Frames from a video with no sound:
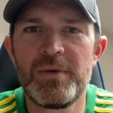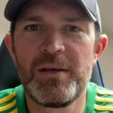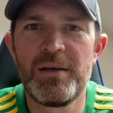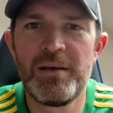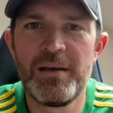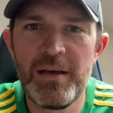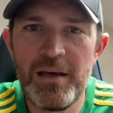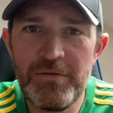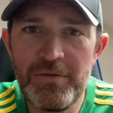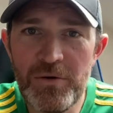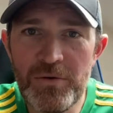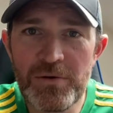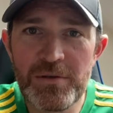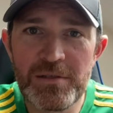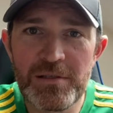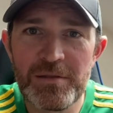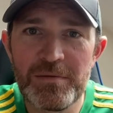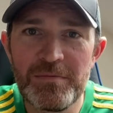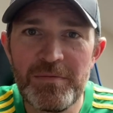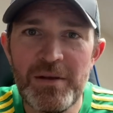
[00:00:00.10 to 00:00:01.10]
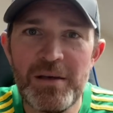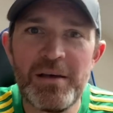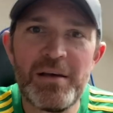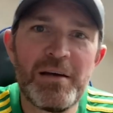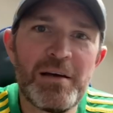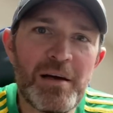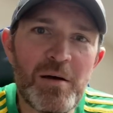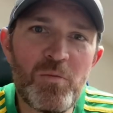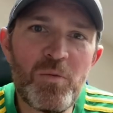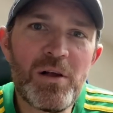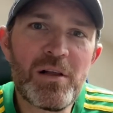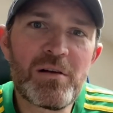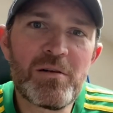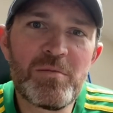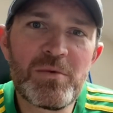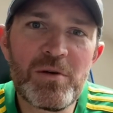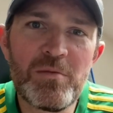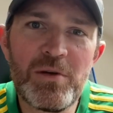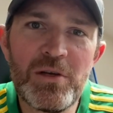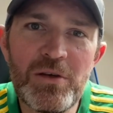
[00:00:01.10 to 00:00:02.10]
Hey folks, and welcome
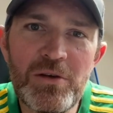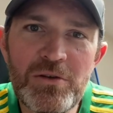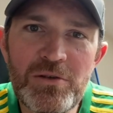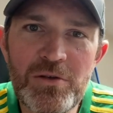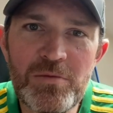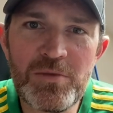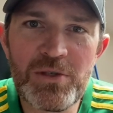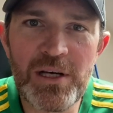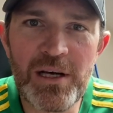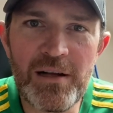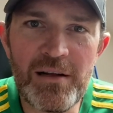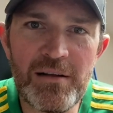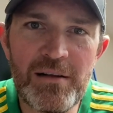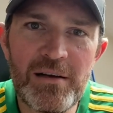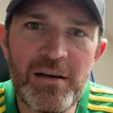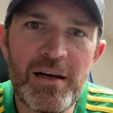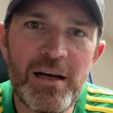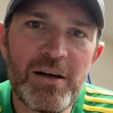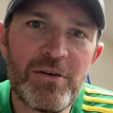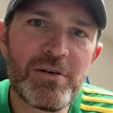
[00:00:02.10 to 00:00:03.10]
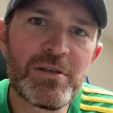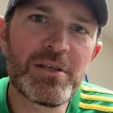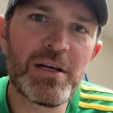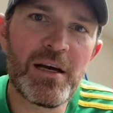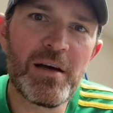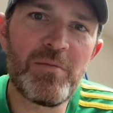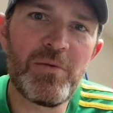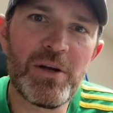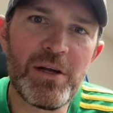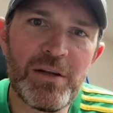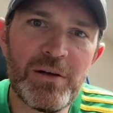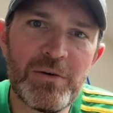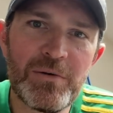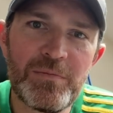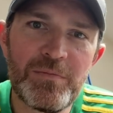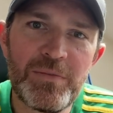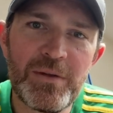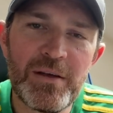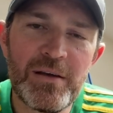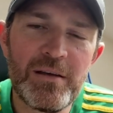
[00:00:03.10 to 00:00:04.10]
to my YouTube channel, Irish Ham Radio.
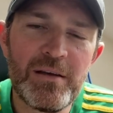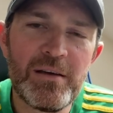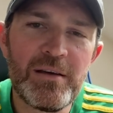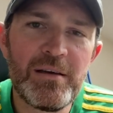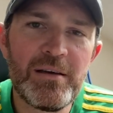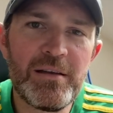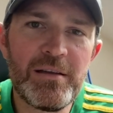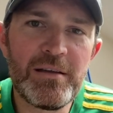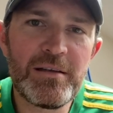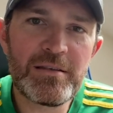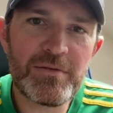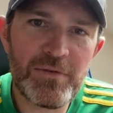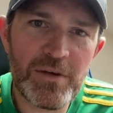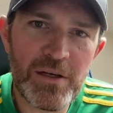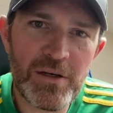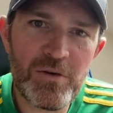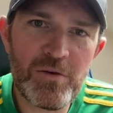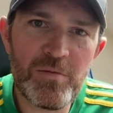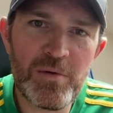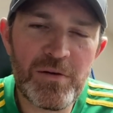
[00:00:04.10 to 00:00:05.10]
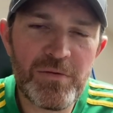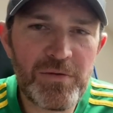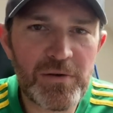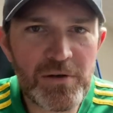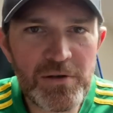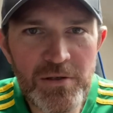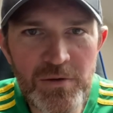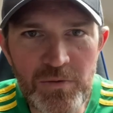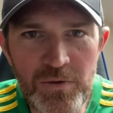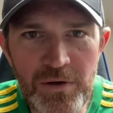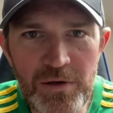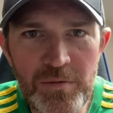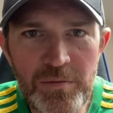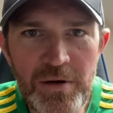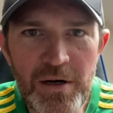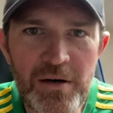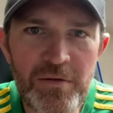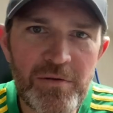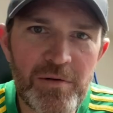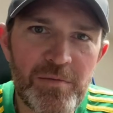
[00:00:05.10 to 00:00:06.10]
In this video, my first one
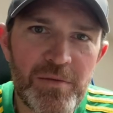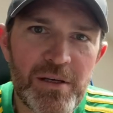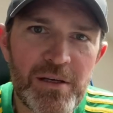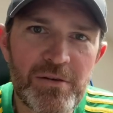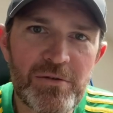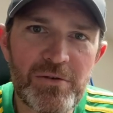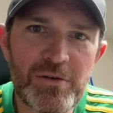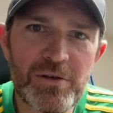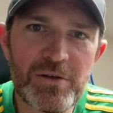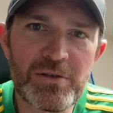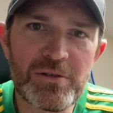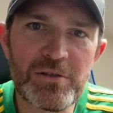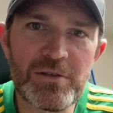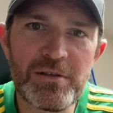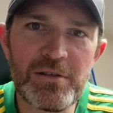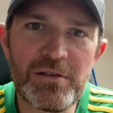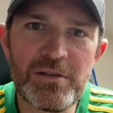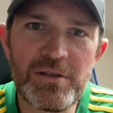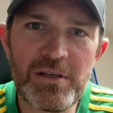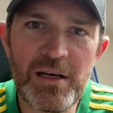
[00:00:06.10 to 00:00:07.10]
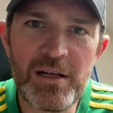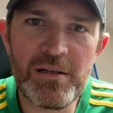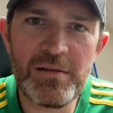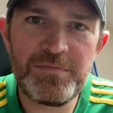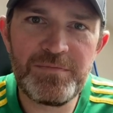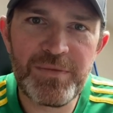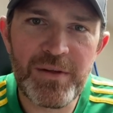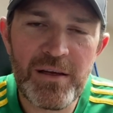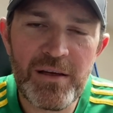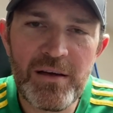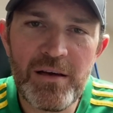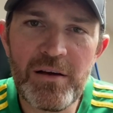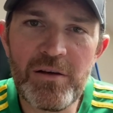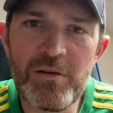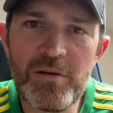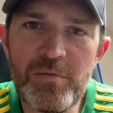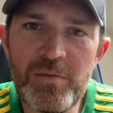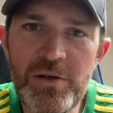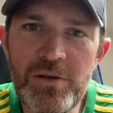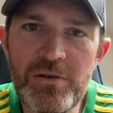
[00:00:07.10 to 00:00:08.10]
apart from the introduction to the channel, I'm going
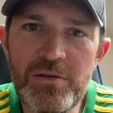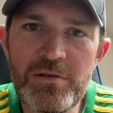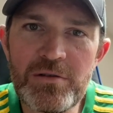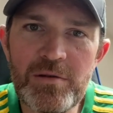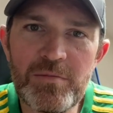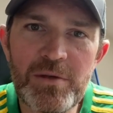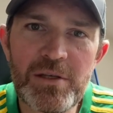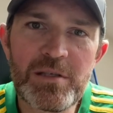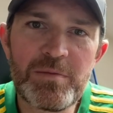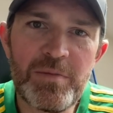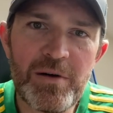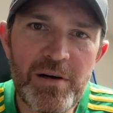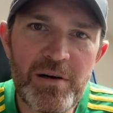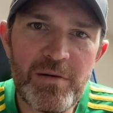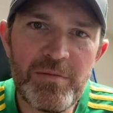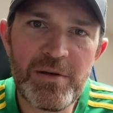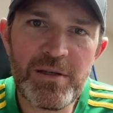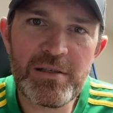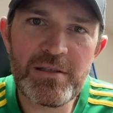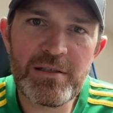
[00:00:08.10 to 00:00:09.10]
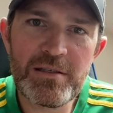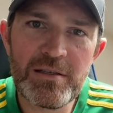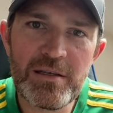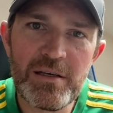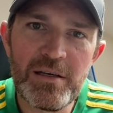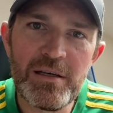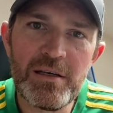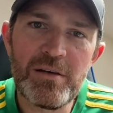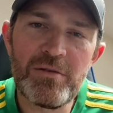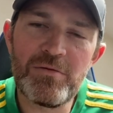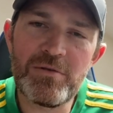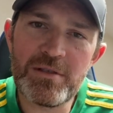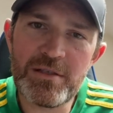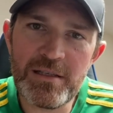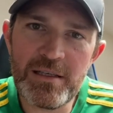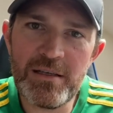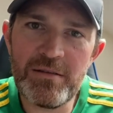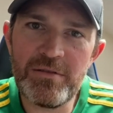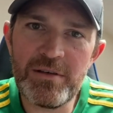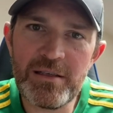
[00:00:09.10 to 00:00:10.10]
to be doing some experiments
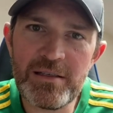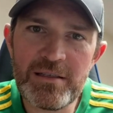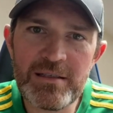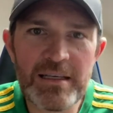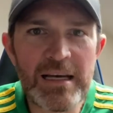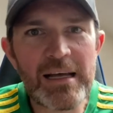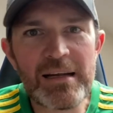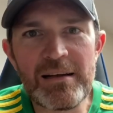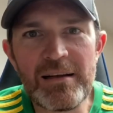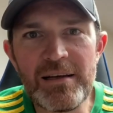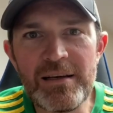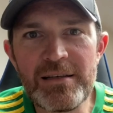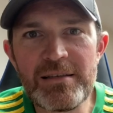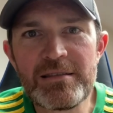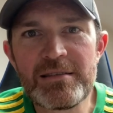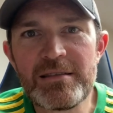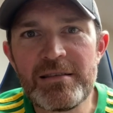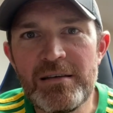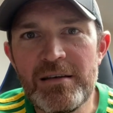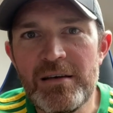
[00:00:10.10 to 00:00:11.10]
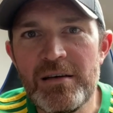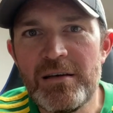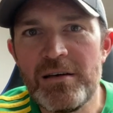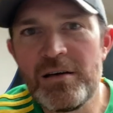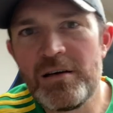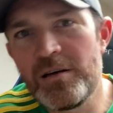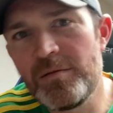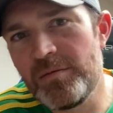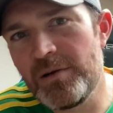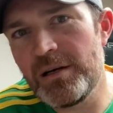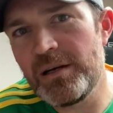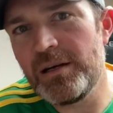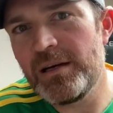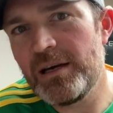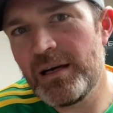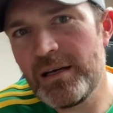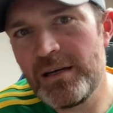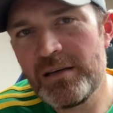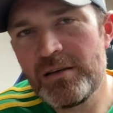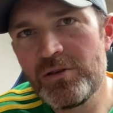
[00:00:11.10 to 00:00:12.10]
receiving satellites on my
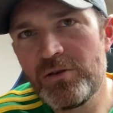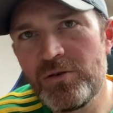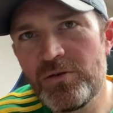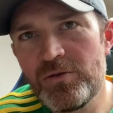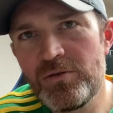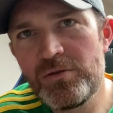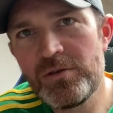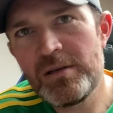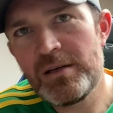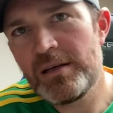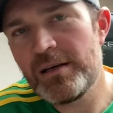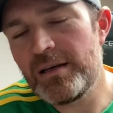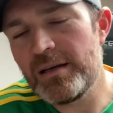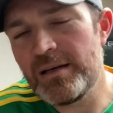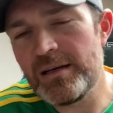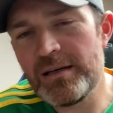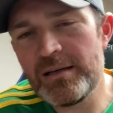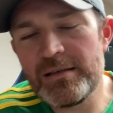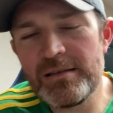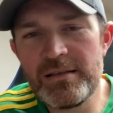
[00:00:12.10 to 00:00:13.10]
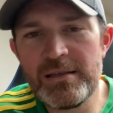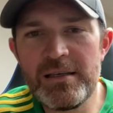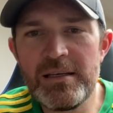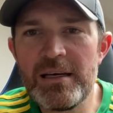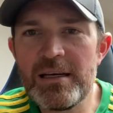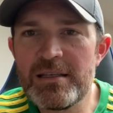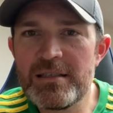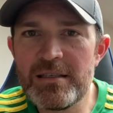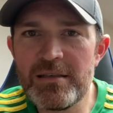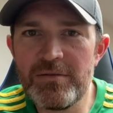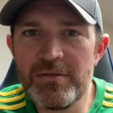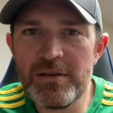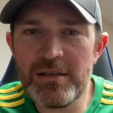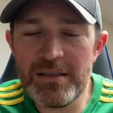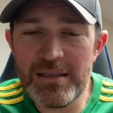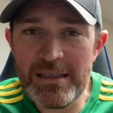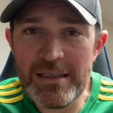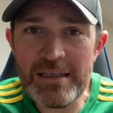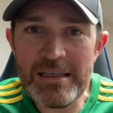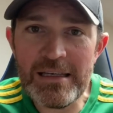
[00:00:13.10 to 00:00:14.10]
Anytone
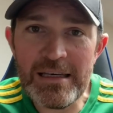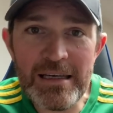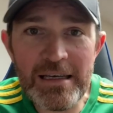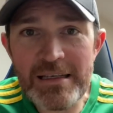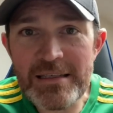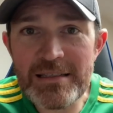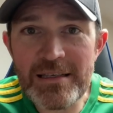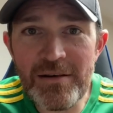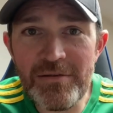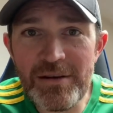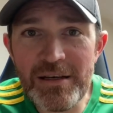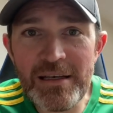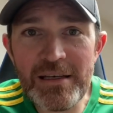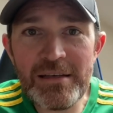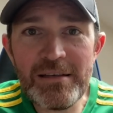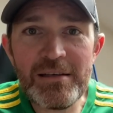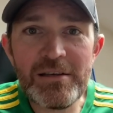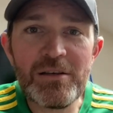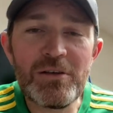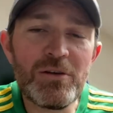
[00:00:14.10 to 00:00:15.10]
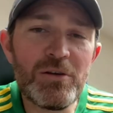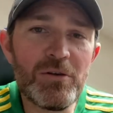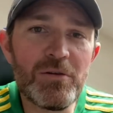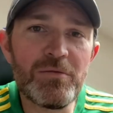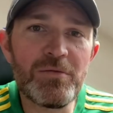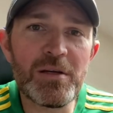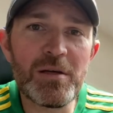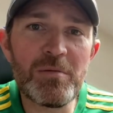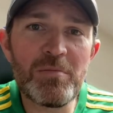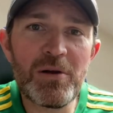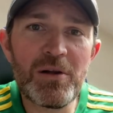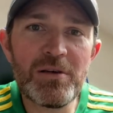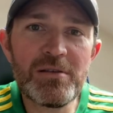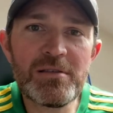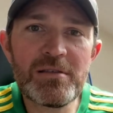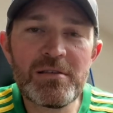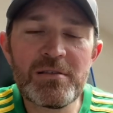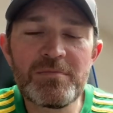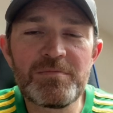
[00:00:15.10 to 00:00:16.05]
D878 UV Plus